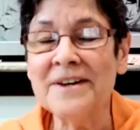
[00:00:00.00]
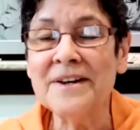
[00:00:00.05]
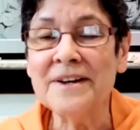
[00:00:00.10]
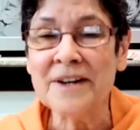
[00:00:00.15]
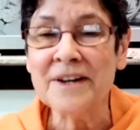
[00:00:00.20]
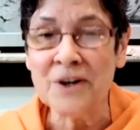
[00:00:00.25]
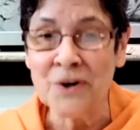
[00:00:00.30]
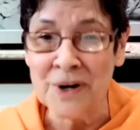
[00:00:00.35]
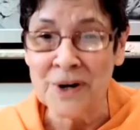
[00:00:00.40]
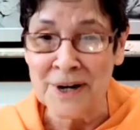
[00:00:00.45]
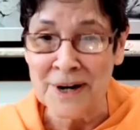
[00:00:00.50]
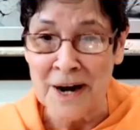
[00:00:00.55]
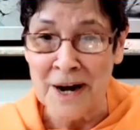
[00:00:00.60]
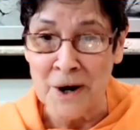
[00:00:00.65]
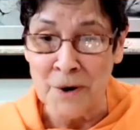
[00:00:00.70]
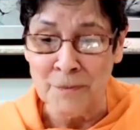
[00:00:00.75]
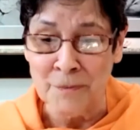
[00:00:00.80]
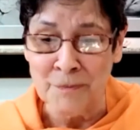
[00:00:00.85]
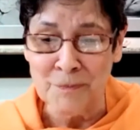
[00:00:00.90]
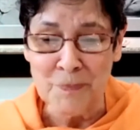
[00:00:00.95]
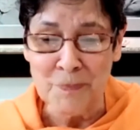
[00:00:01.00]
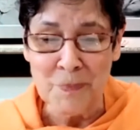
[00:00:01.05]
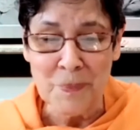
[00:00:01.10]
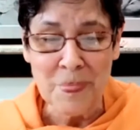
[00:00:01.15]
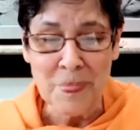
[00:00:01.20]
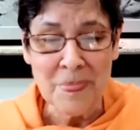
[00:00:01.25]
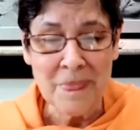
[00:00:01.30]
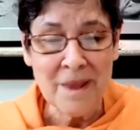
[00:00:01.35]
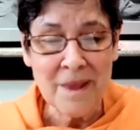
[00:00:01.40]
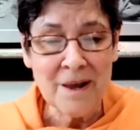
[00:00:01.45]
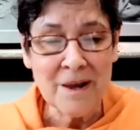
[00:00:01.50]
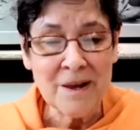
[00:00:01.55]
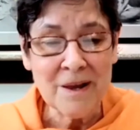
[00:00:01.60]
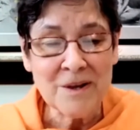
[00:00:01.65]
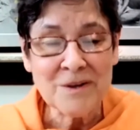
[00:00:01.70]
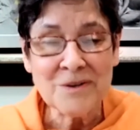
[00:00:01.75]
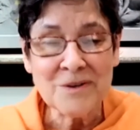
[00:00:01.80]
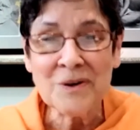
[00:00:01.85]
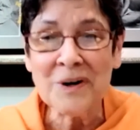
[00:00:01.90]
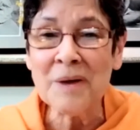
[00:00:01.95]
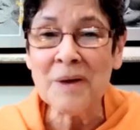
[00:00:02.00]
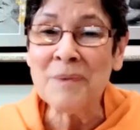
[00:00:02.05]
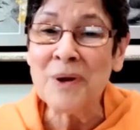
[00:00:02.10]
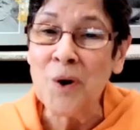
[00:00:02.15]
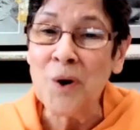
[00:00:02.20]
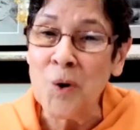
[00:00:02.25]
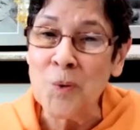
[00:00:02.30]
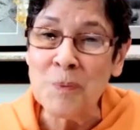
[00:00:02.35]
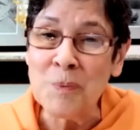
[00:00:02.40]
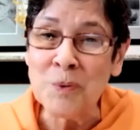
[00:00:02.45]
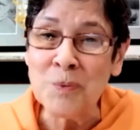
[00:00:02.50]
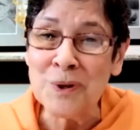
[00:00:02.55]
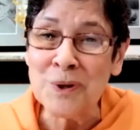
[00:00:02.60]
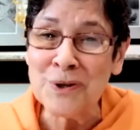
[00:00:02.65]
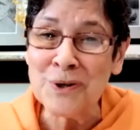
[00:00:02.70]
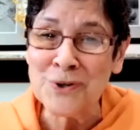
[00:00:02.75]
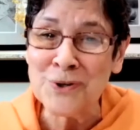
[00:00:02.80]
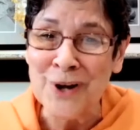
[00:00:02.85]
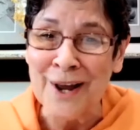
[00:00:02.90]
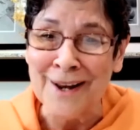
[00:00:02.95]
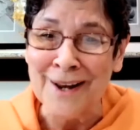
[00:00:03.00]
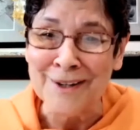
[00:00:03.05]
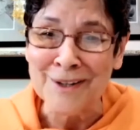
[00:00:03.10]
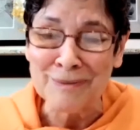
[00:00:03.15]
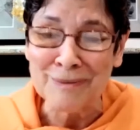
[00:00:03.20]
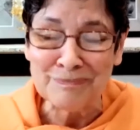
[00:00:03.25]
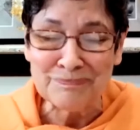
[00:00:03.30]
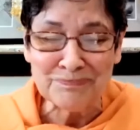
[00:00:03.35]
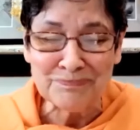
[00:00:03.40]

here and now. So let me open with a chant.